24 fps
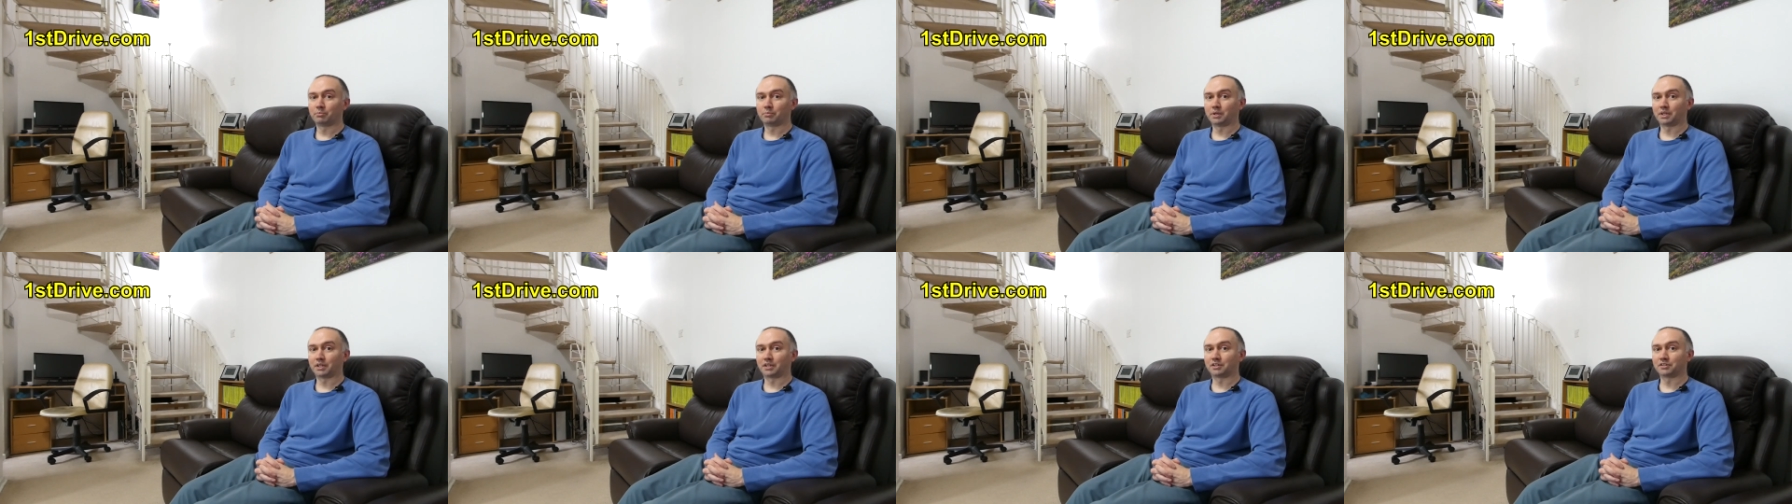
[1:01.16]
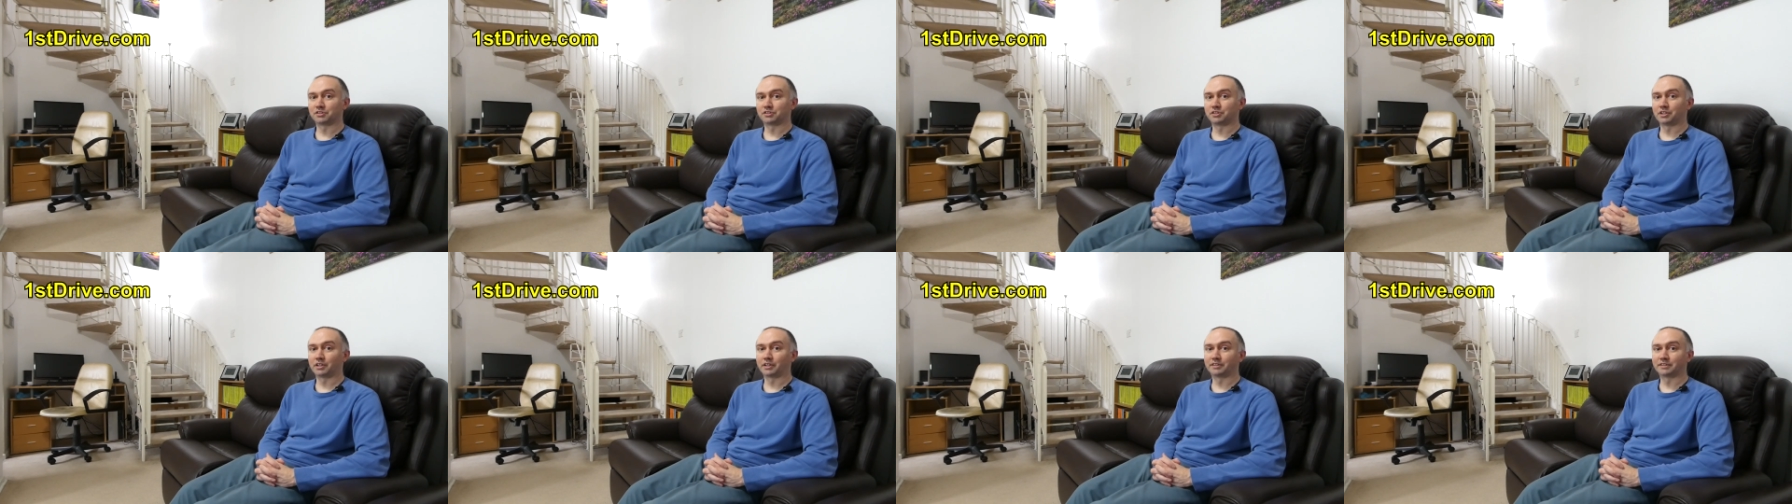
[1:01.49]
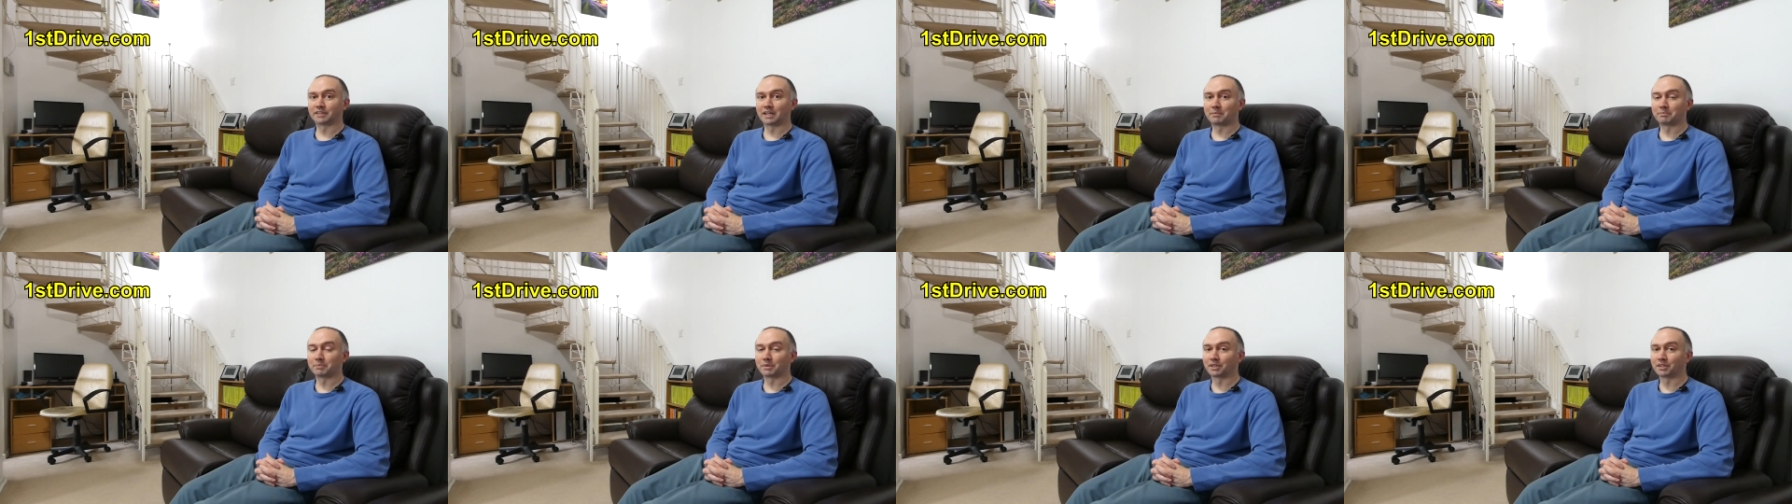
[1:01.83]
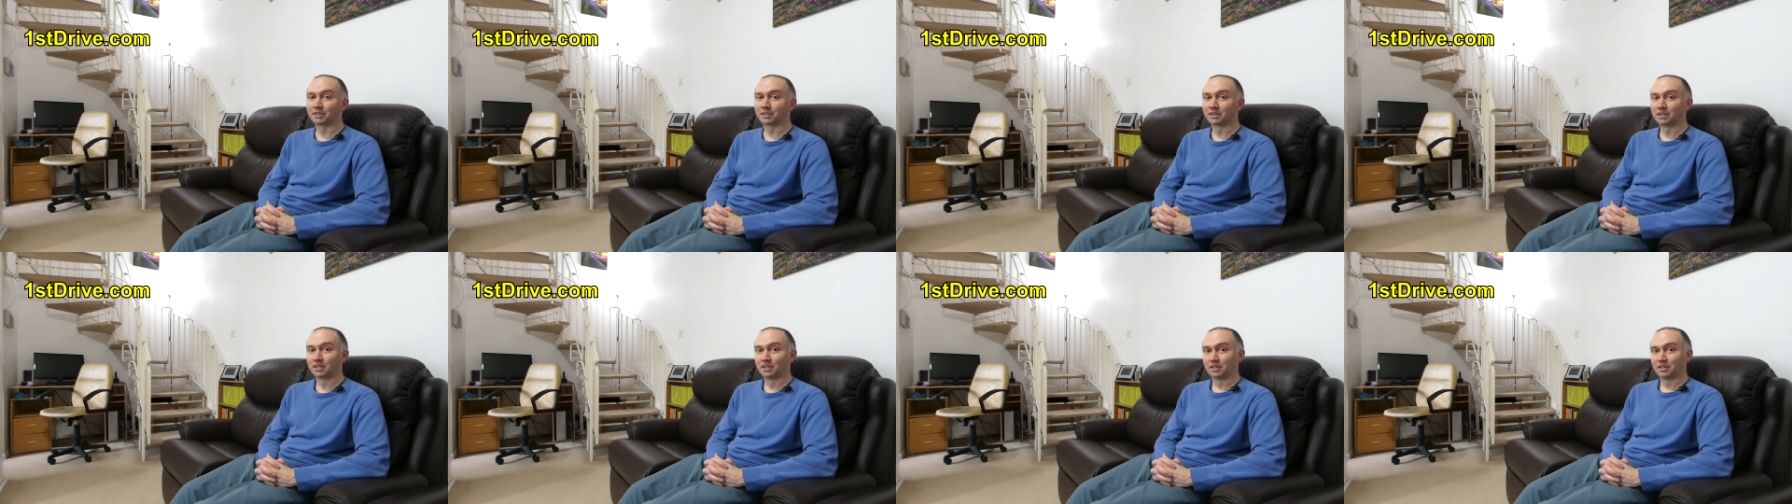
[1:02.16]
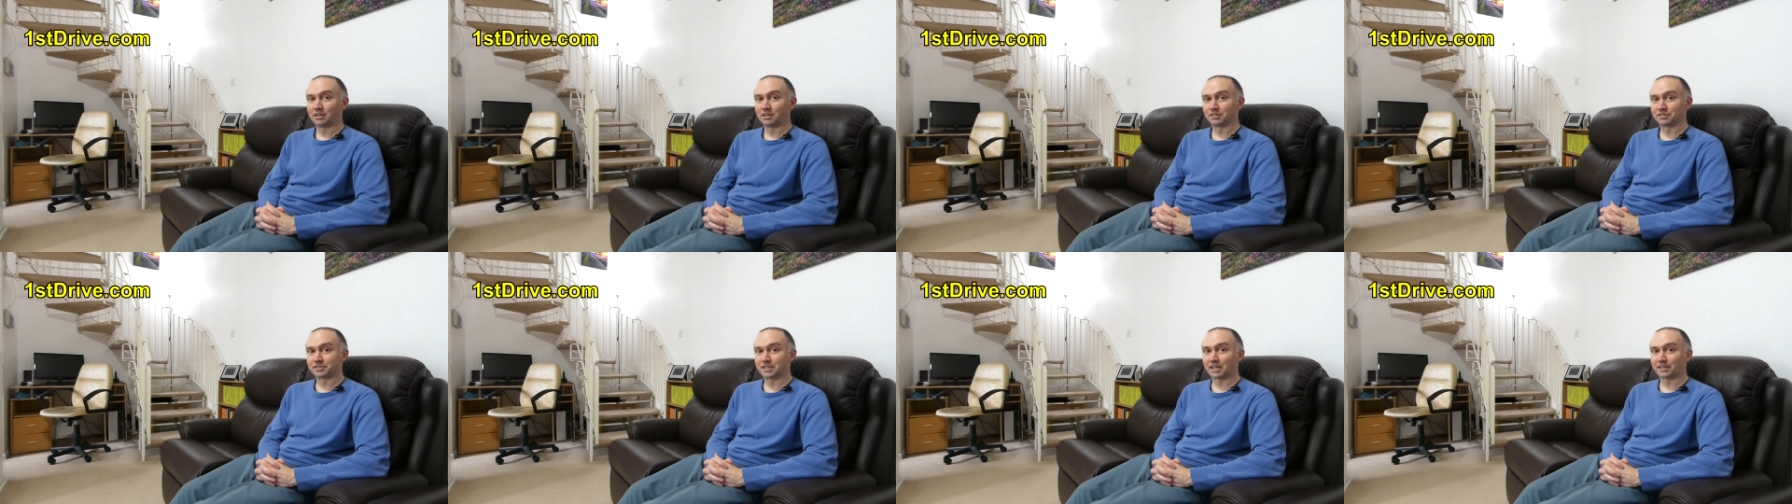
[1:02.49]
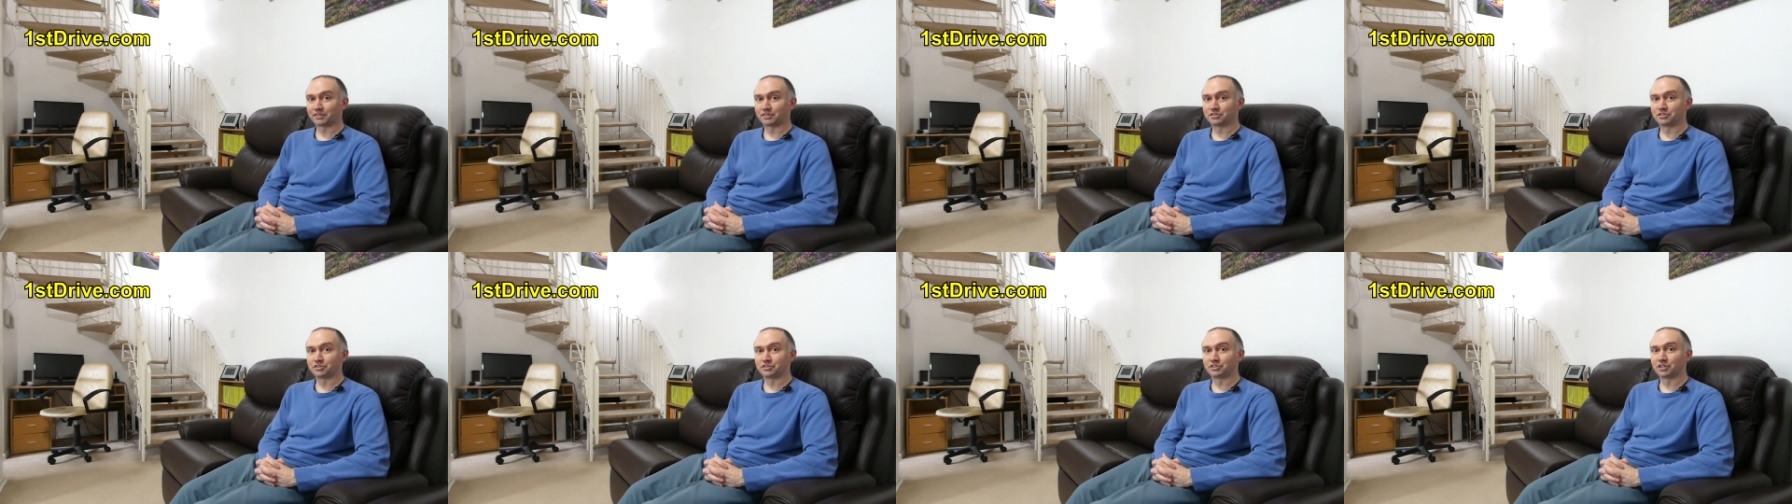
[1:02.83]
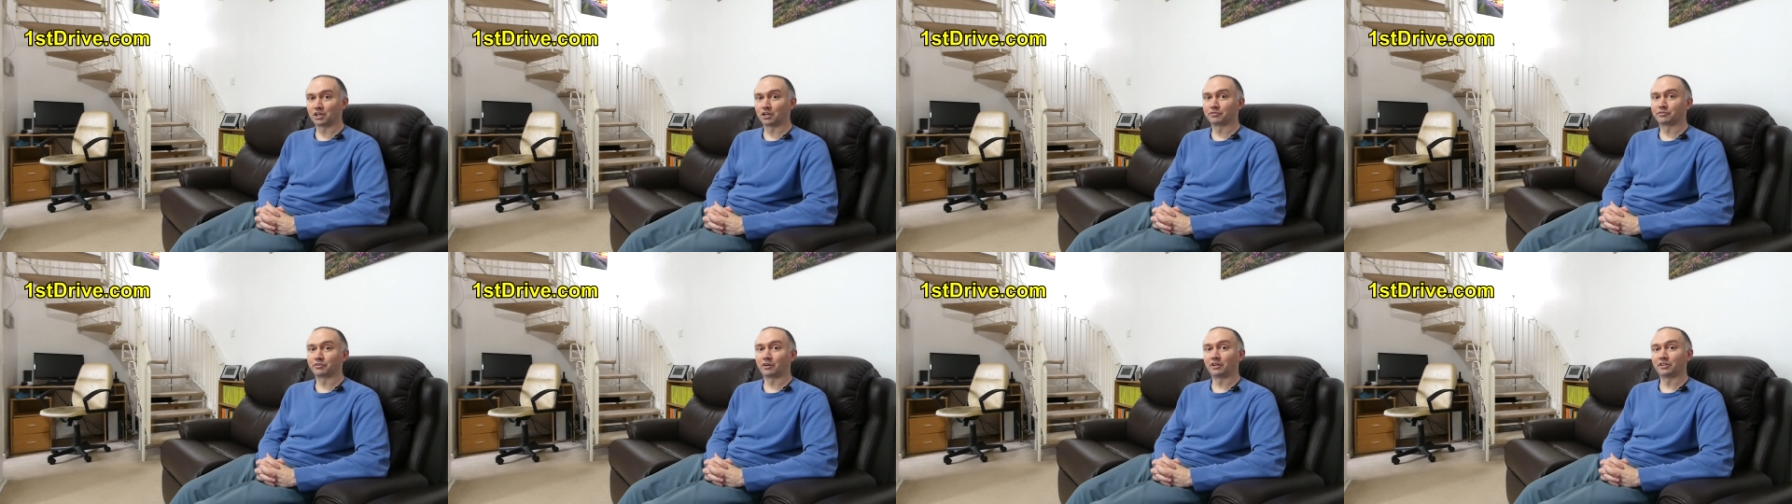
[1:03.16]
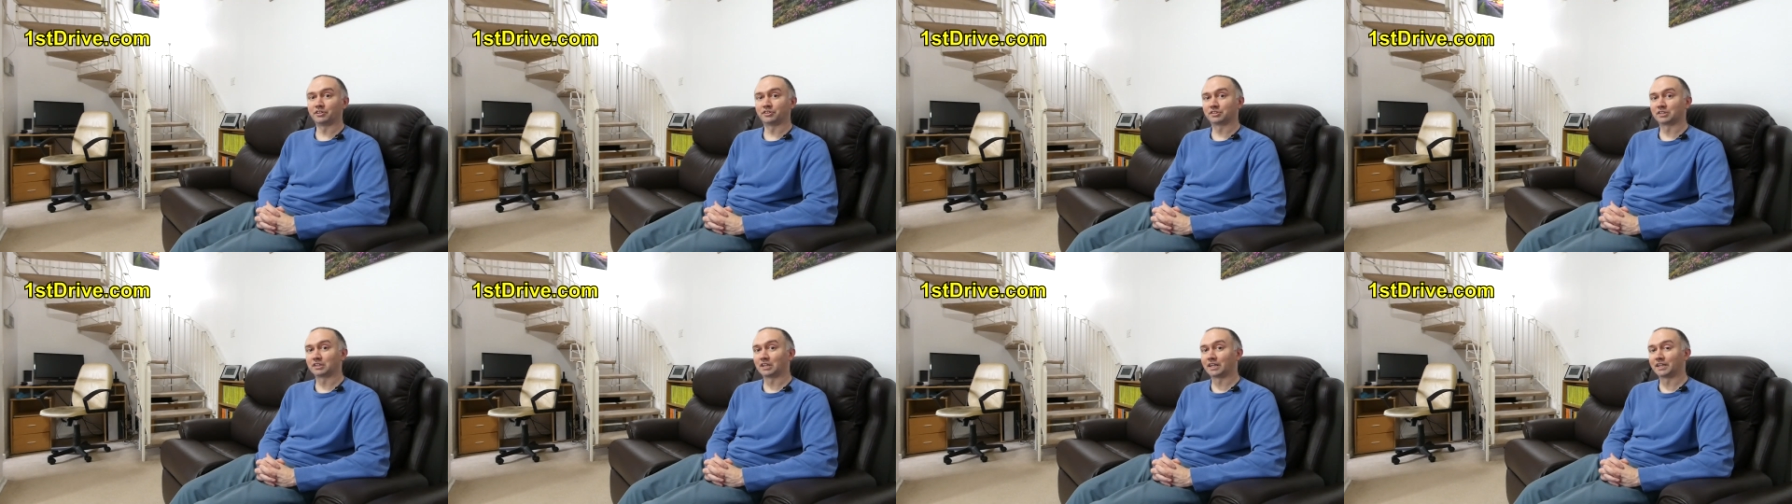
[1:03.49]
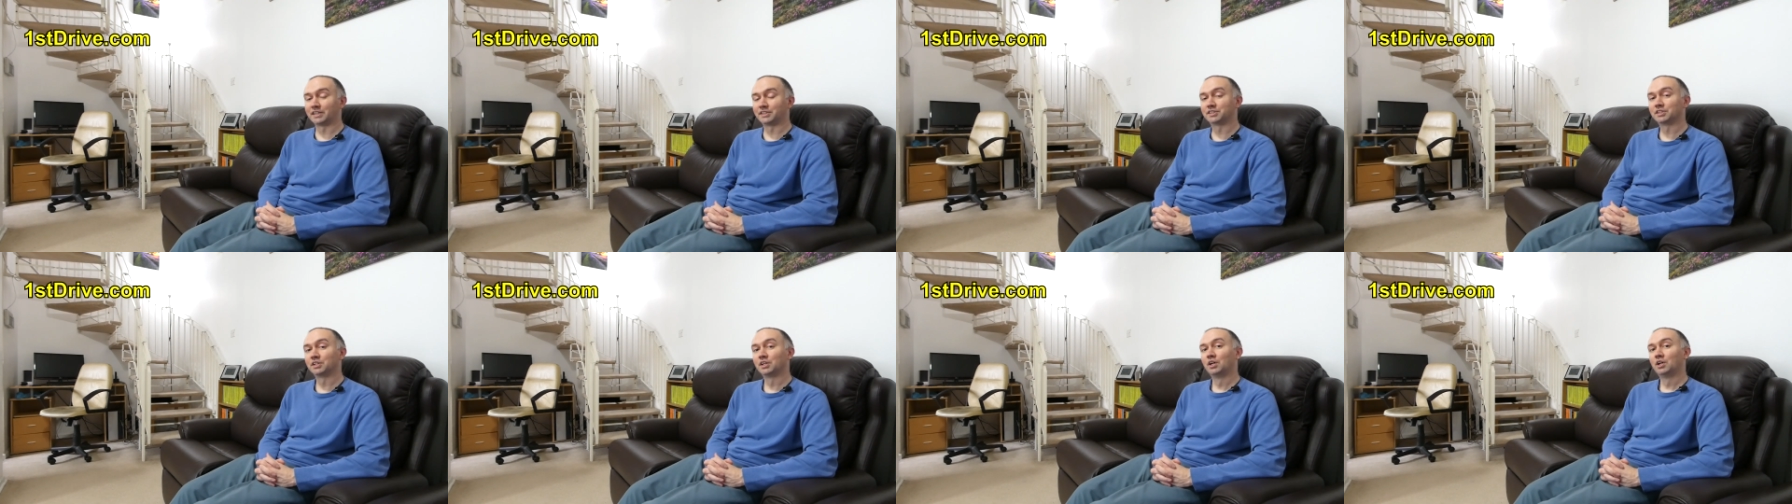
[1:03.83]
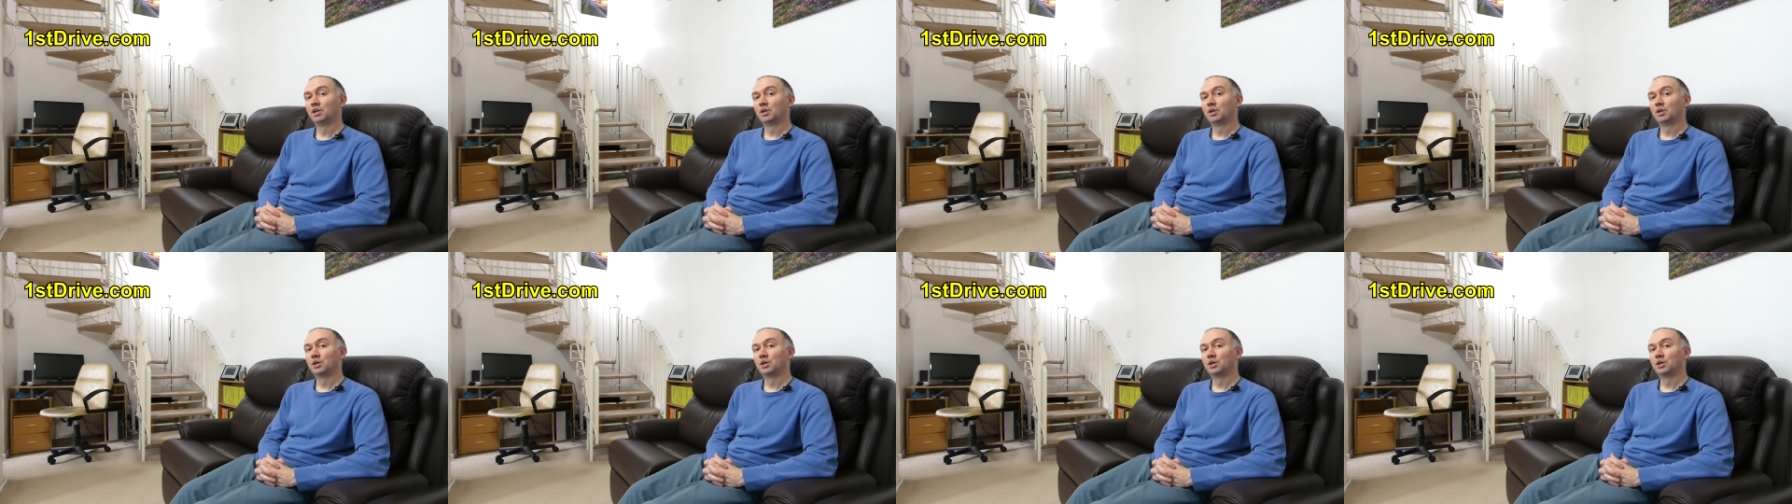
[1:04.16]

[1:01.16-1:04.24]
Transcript: because the examiner has had to self-isolate